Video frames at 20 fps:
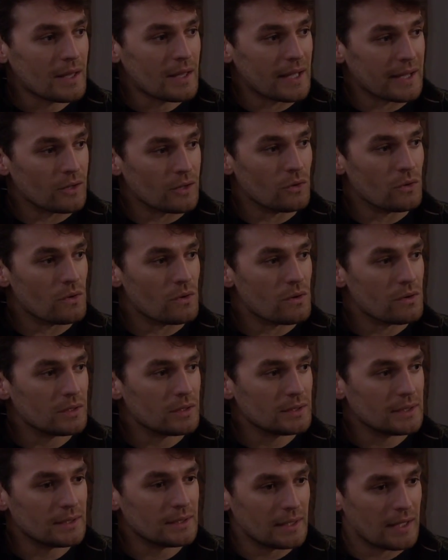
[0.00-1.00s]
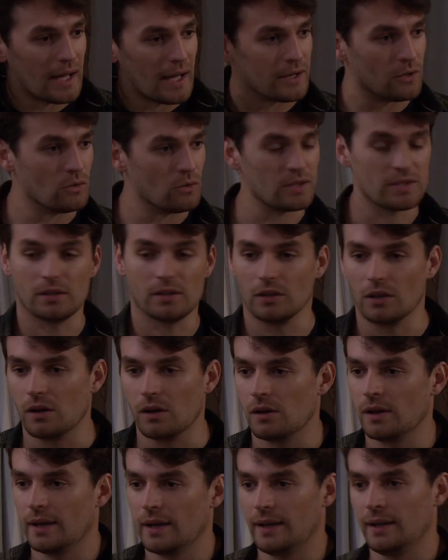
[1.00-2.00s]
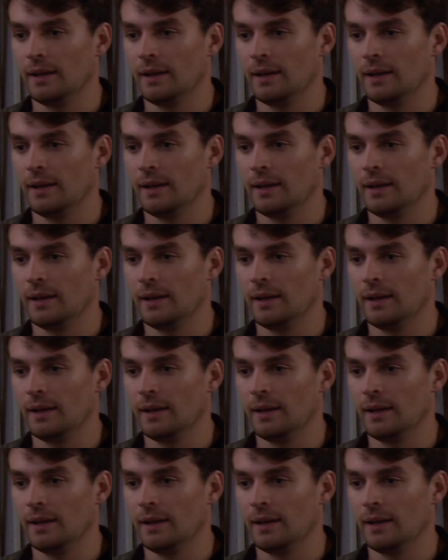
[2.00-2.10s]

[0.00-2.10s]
I know it's a lot.